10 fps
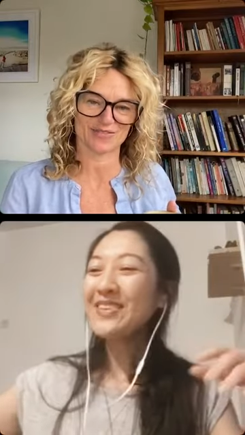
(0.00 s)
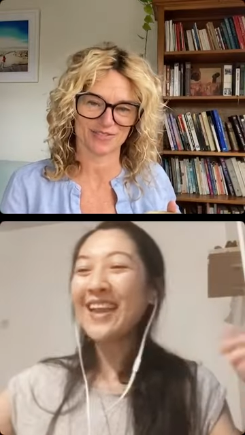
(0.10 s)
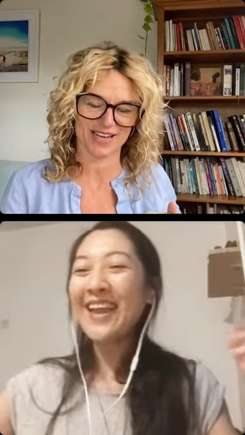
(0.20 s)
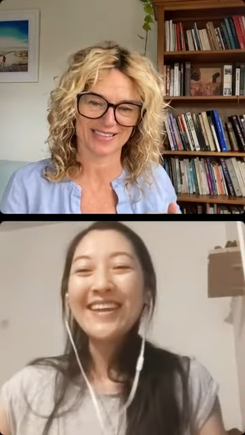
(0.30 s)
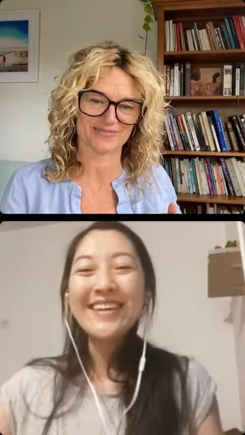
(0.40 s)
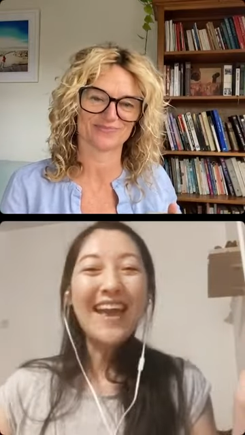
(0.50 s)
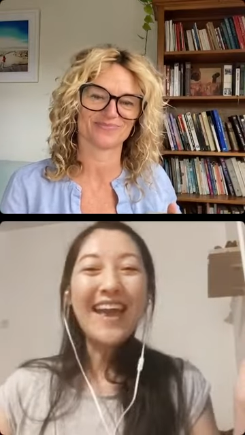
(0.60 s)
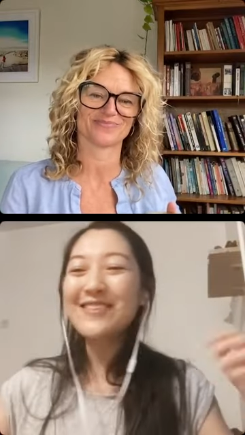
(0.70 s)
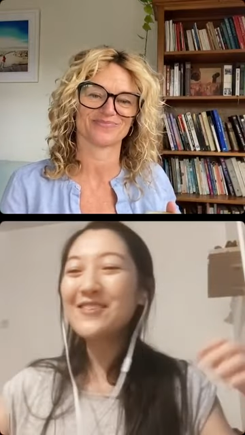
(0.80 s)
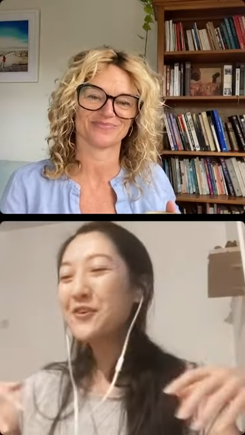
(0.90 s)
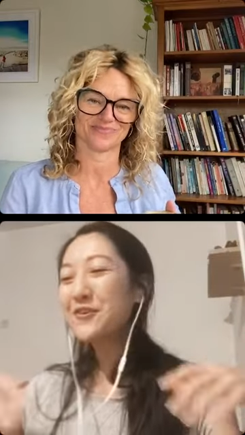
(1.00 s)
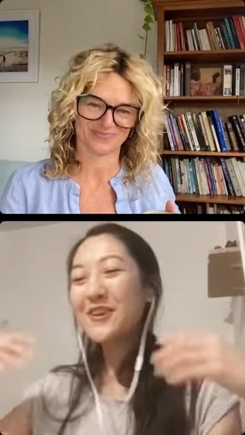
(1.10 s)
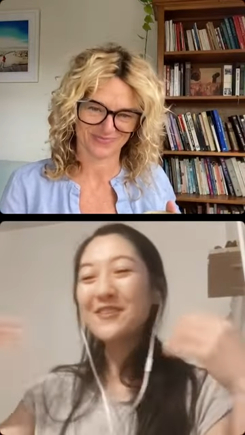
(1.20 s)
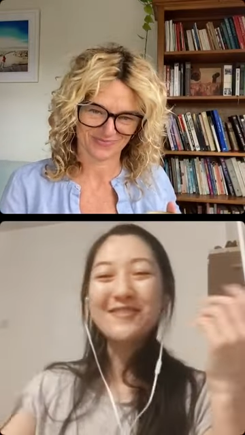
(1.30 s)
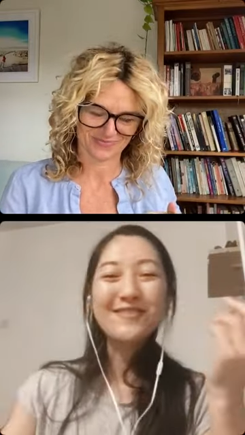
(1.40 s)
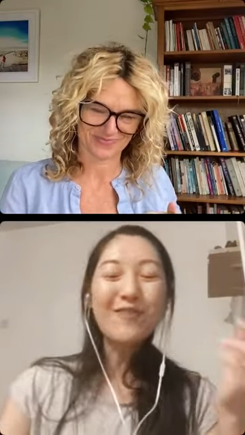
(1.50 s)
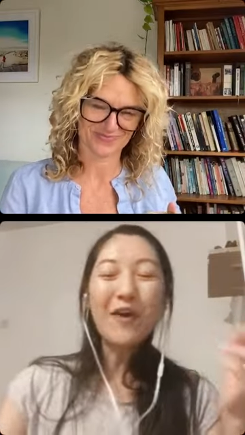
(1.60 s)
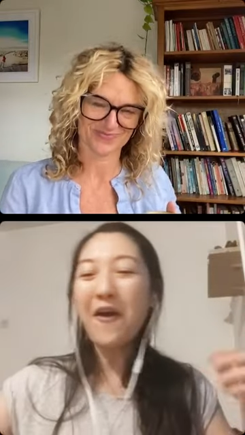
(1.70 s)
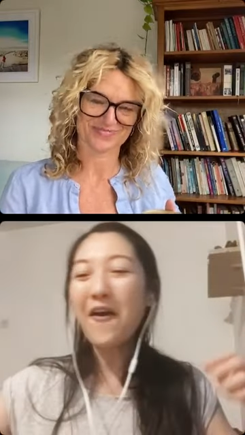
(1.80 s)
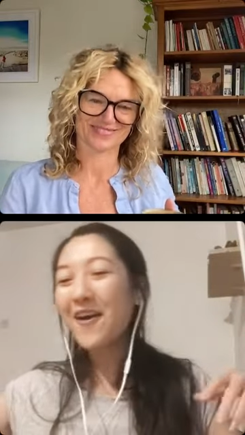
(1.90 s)
Speaker 1: Yeah, and you're just
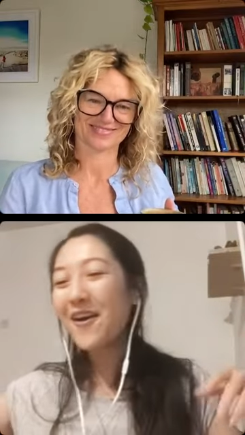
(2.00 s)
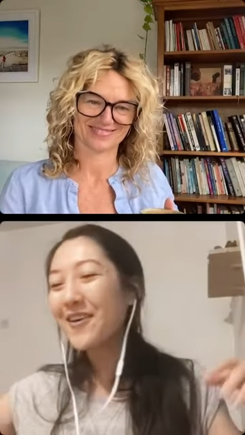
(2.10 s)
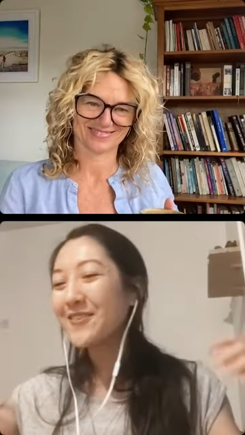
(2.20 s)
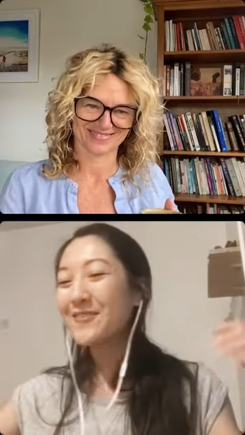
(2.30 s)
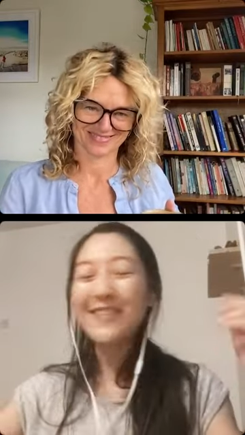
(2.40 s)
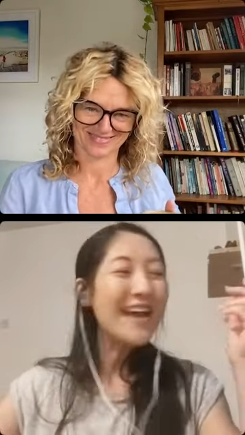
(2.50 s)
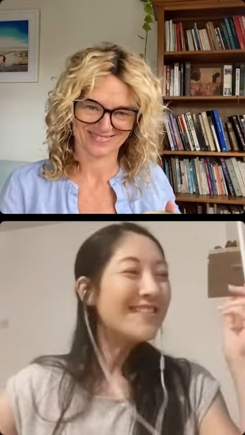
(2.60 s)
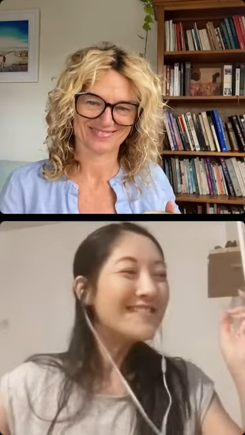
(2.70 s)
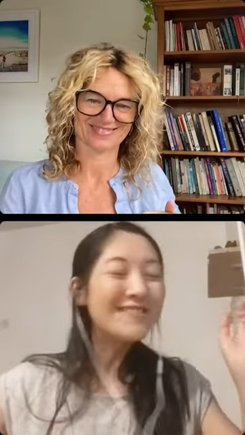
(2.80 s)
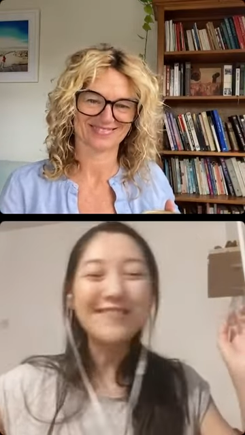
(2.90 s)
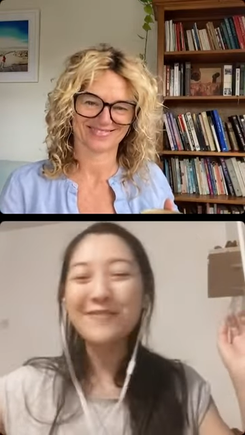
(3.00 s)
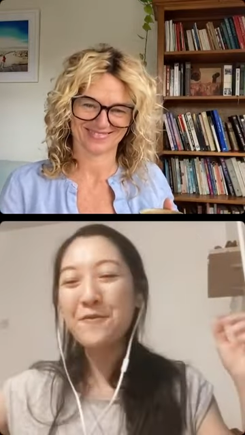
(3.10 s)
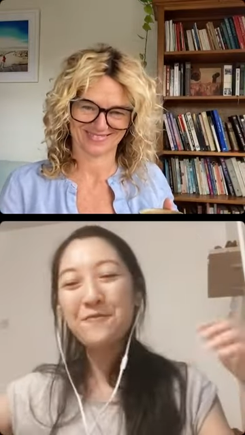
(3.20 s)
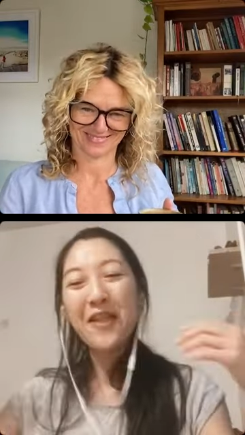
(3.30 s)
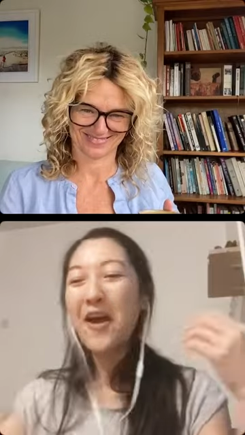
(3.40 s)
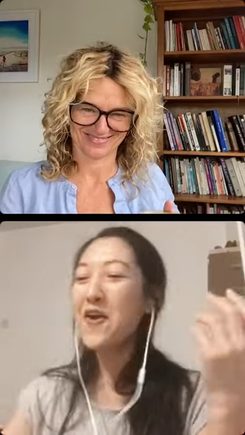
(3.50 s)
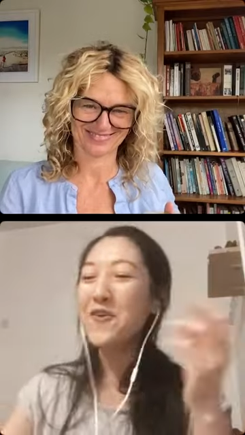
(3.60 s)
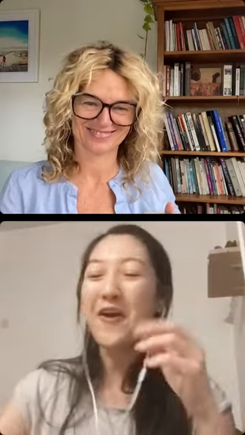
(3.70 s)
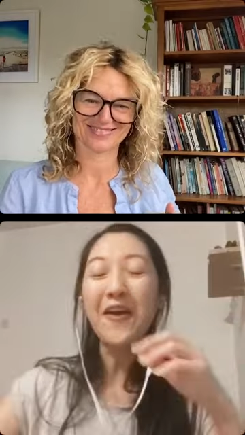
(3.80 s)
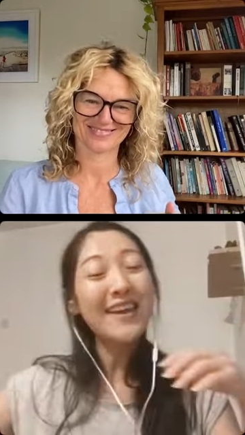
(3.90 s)
oh that's the
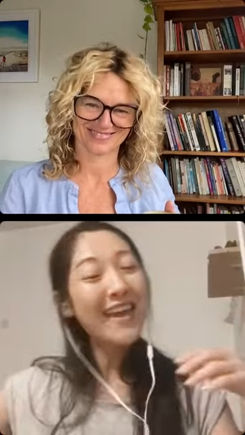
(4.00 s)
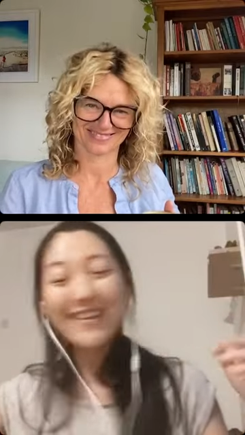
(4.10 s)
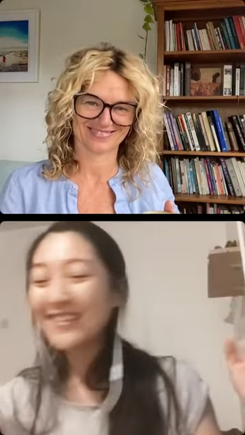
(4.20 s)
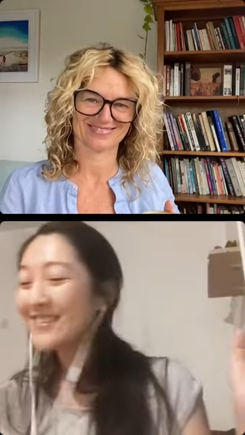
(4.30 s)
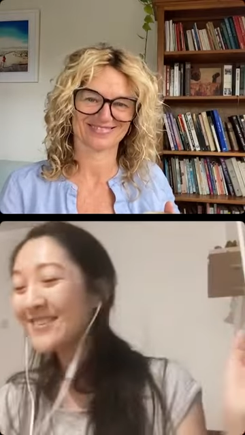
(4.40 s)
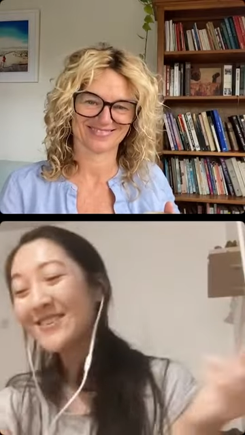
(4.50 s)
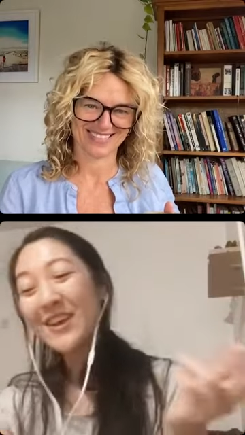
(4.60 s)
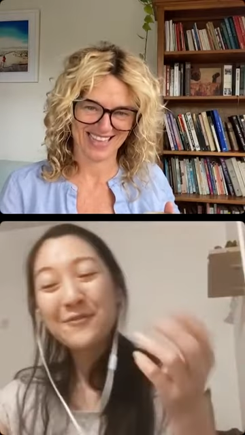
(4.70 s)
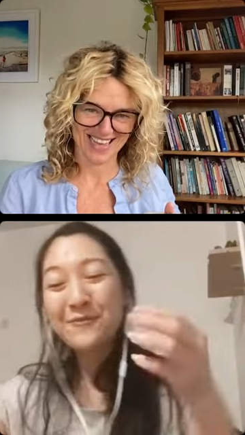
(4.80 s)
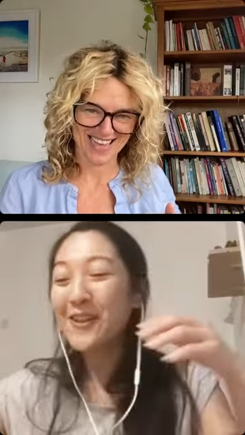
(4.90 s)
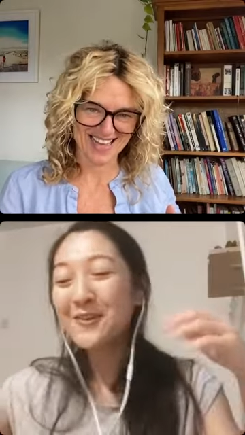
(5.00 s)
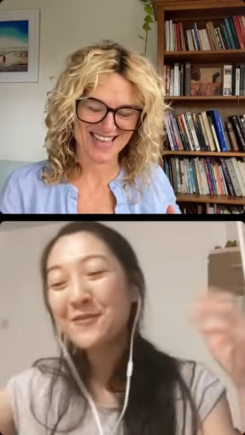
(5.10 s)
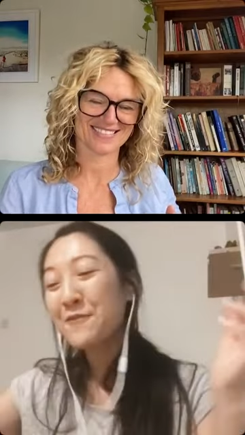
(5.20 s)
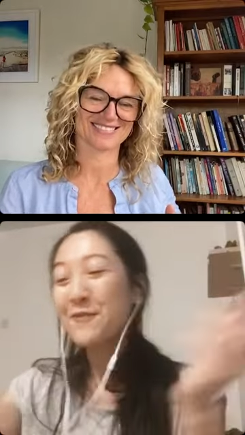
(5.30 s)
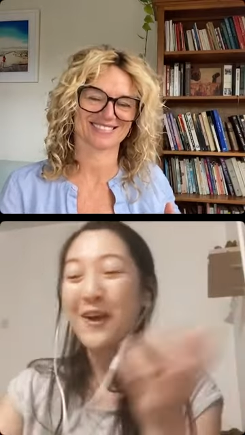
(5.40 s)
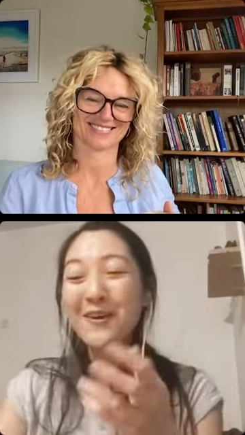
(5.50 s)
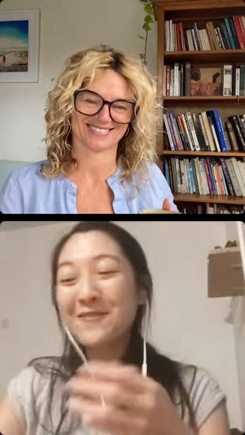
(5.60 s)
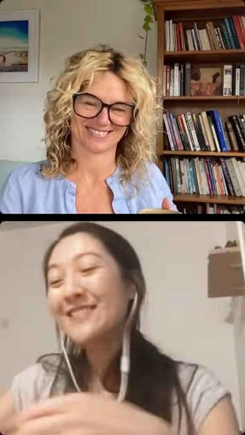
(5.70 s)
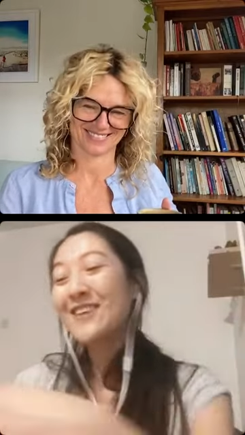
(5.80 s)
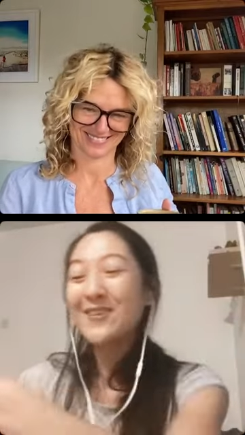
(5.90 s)
flow okay let's just follow the
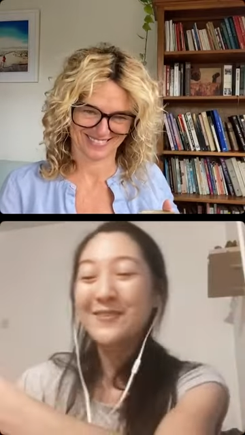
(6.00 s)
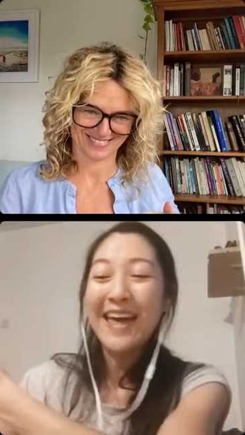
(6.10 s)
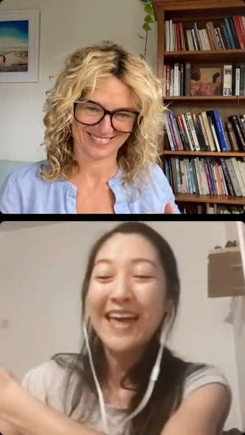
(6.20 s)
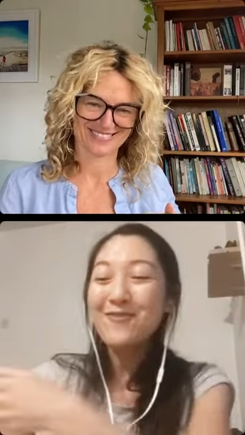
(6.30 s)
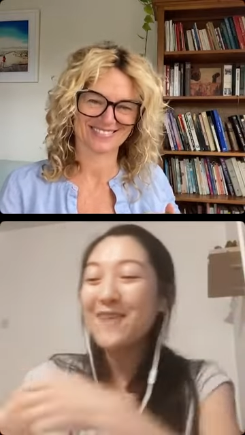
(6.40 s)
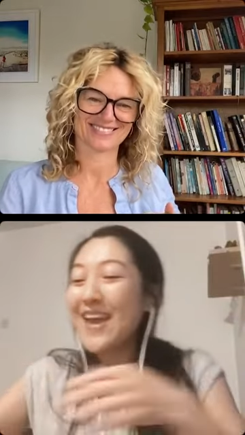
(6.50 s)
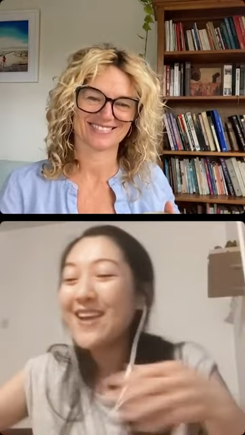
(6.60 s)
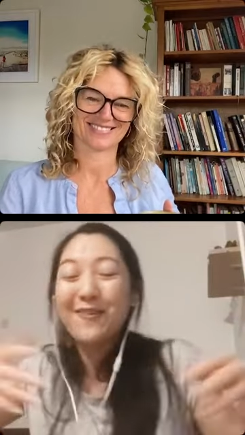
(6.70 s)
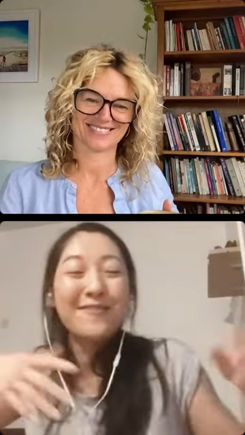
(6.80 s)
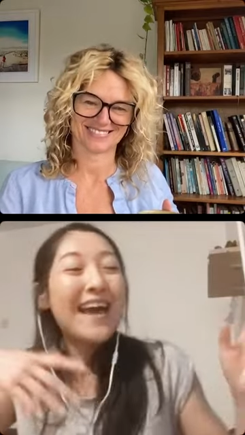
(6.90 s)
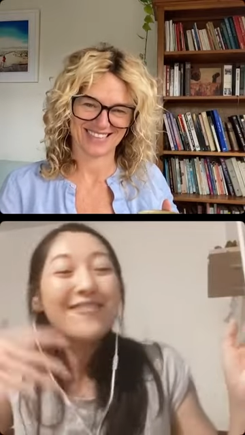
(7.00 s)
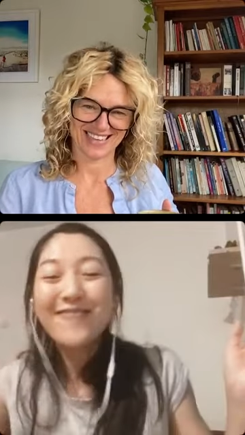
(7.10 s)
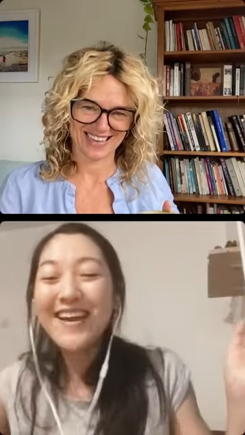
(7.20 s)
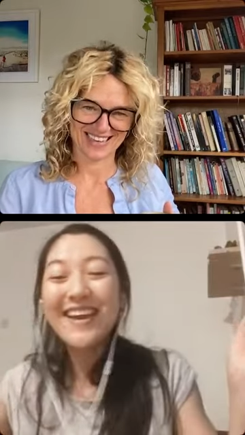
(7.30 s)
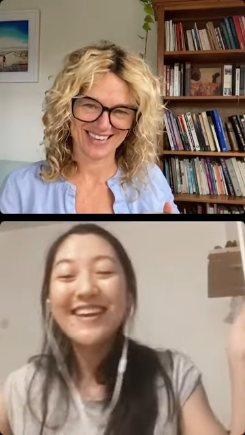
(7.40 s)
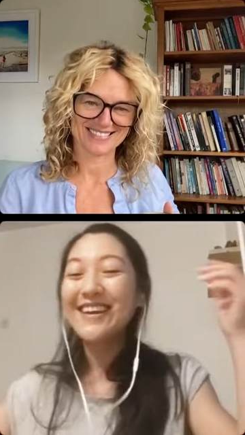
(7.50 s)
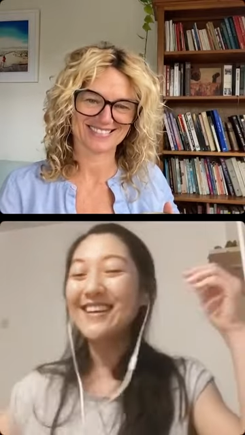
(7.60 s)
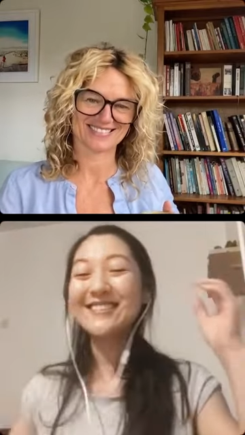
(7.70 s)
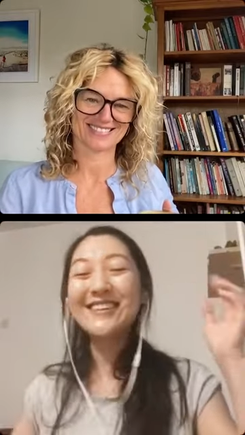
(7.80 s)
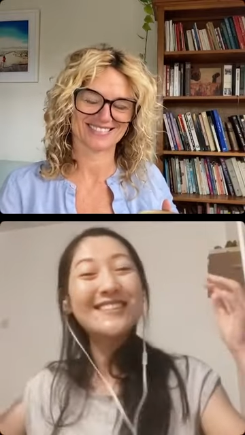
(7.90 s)
flow that goes that way or that yeah. way
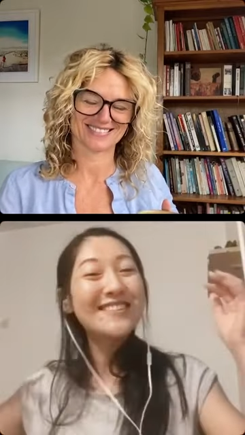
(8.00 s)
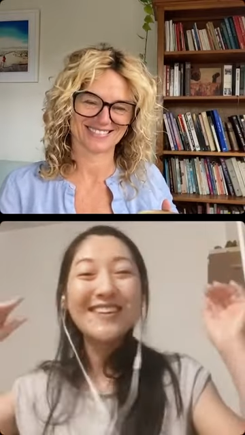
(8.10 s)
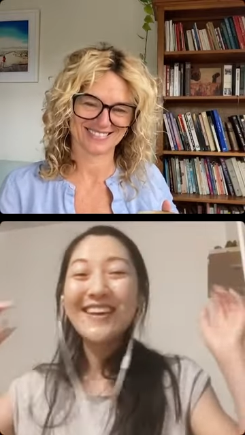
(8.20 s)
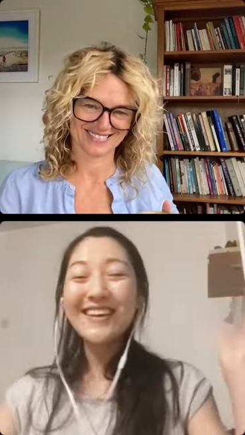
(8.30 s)
just